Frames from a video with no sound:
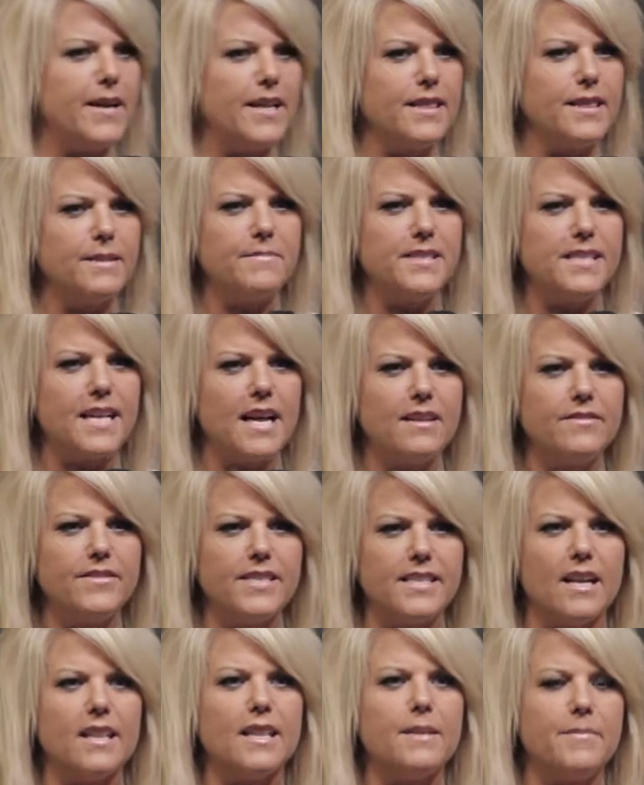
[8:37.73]
about themselves.
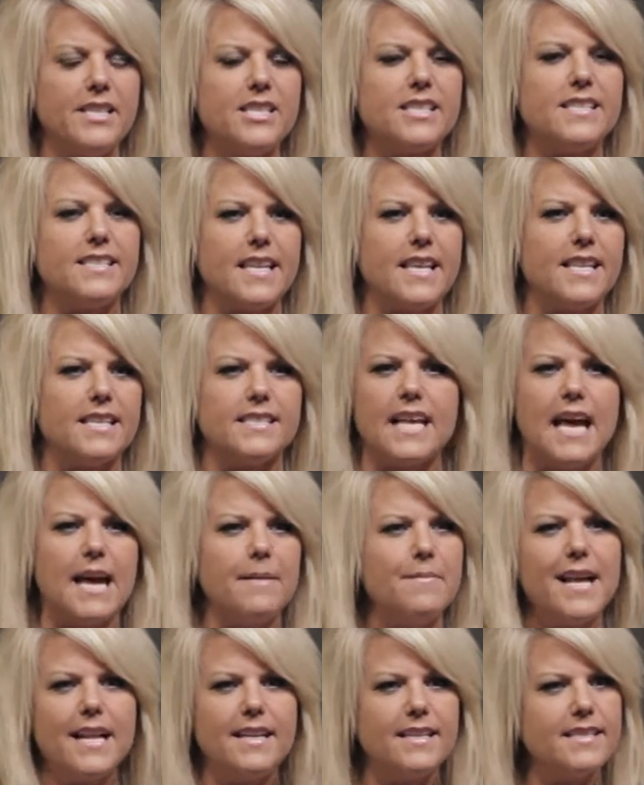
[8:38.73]
Now let me just say this,
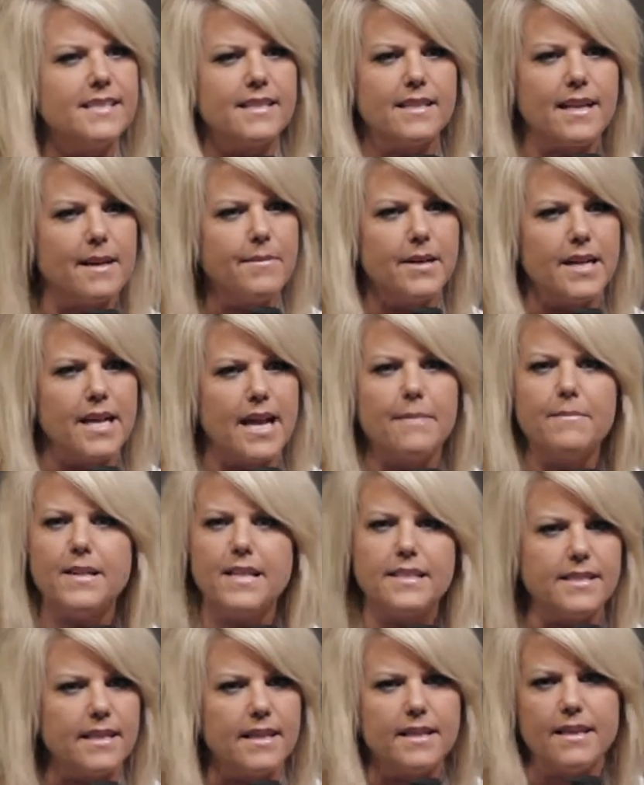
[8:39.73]
I'm not a celebrity. I'm
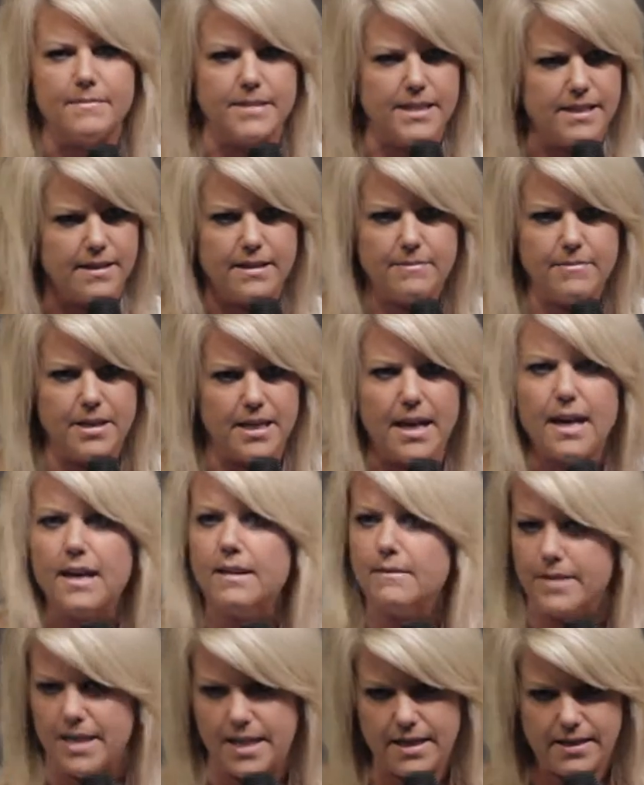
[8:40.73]
not saying I'm a celebrity.
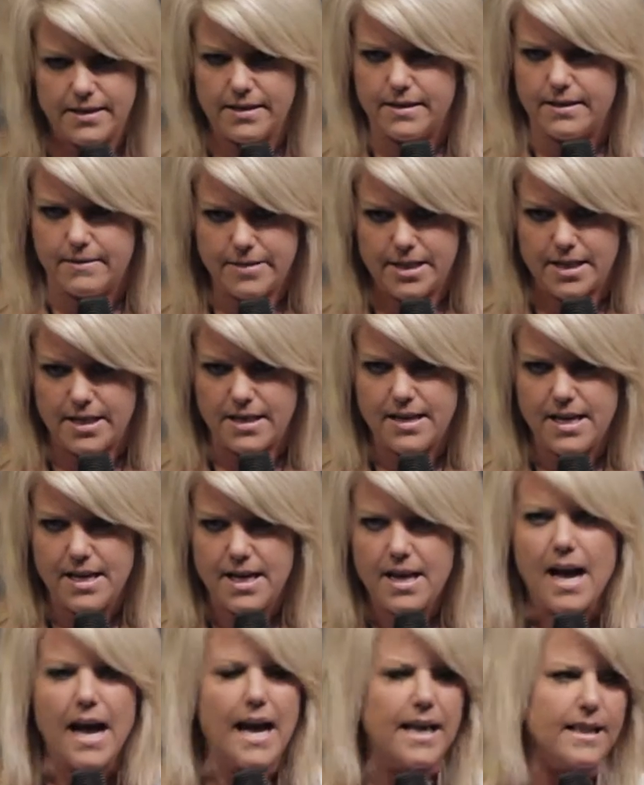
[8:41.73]
I am not a celebrity.
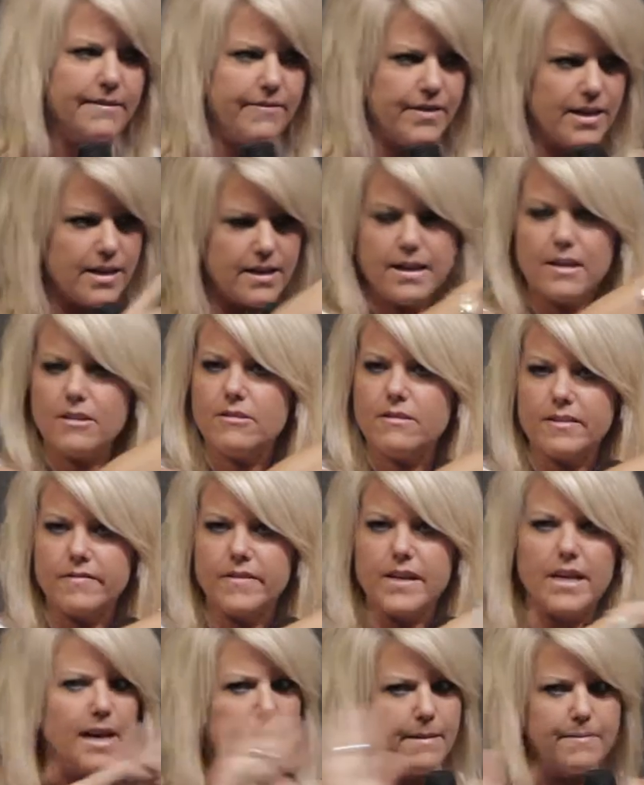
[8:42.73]
I live here in Elk
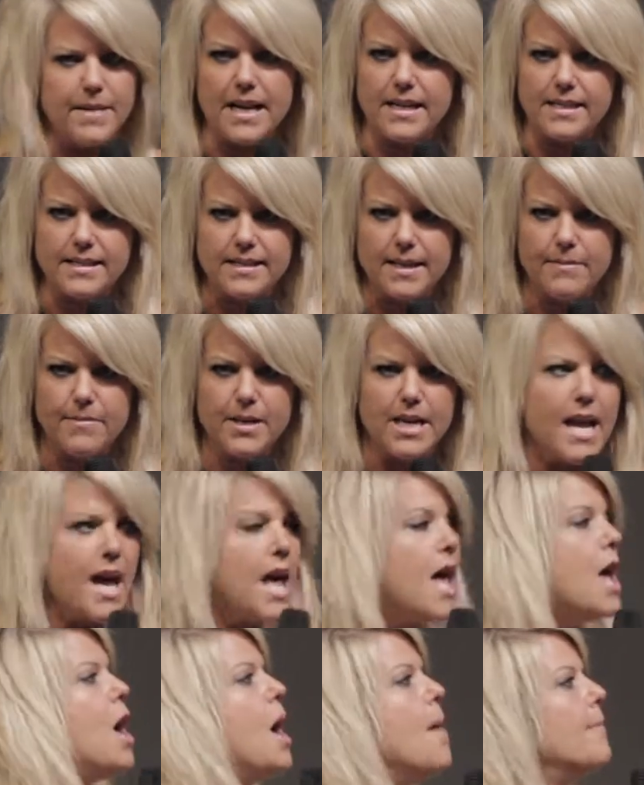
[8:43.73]
River, I'm not a celebrity.
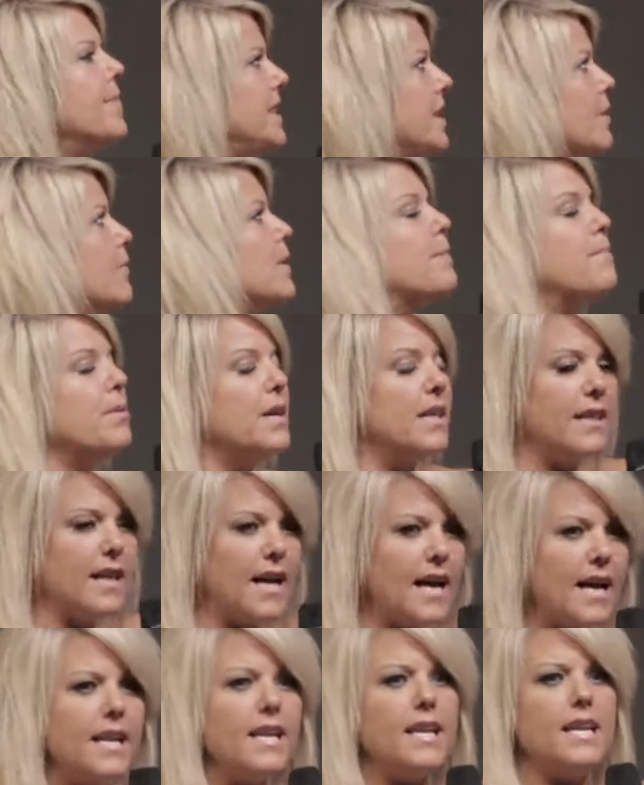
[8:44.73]
But there were
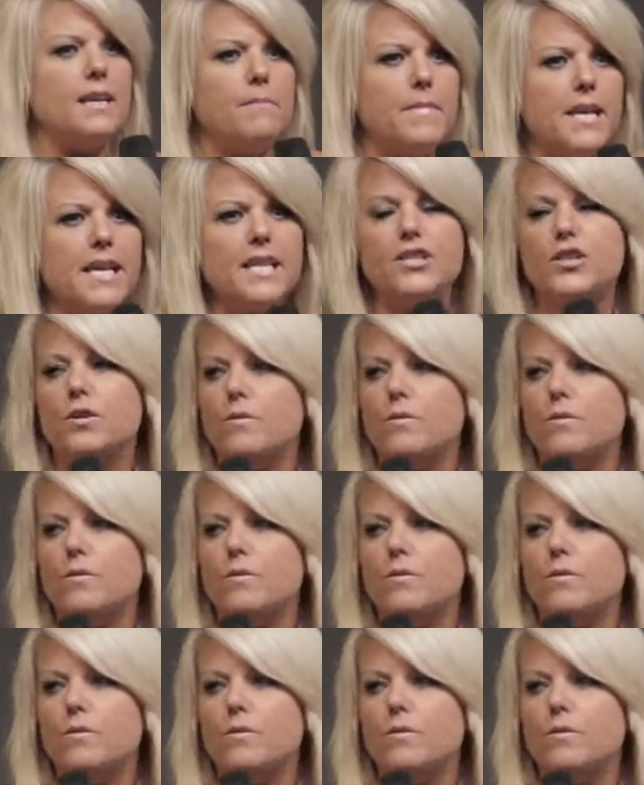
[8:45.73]
plenty of mean